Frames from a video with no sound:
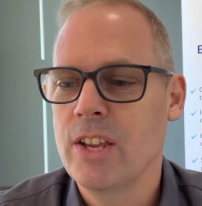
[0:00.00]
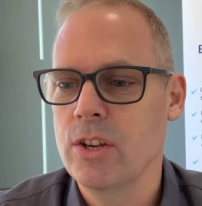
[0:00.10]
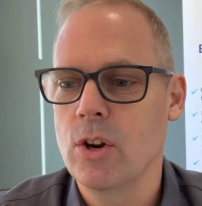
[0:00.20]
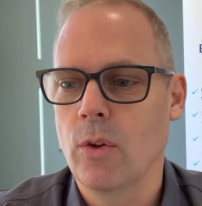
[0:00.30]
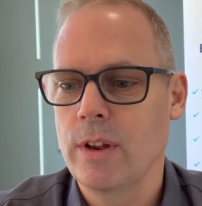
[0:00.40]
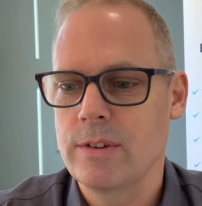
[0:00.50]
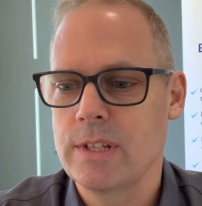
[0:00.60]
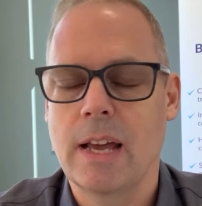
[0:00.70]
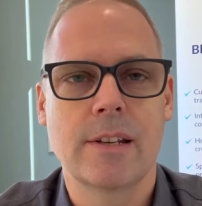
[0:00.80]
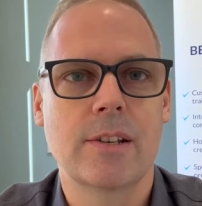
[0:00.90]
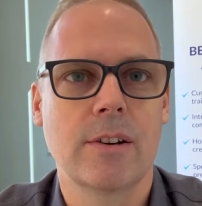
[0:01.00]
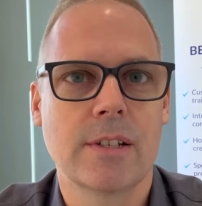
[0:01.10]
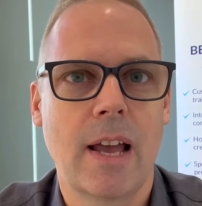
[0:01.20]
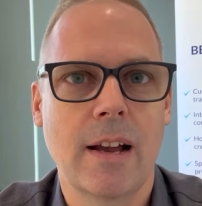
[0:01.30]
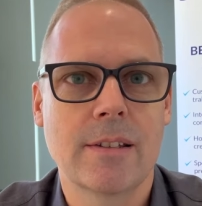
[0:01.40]
You know they've just had a
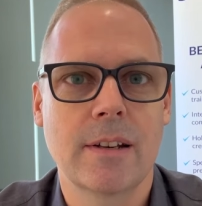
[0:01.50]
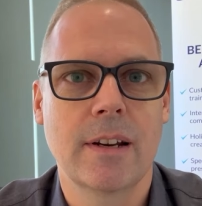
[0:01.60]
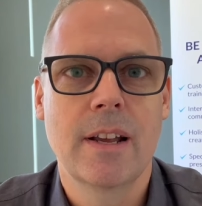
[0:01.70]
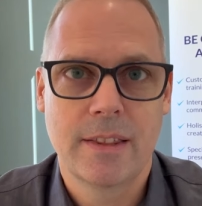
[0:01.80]
serious accident.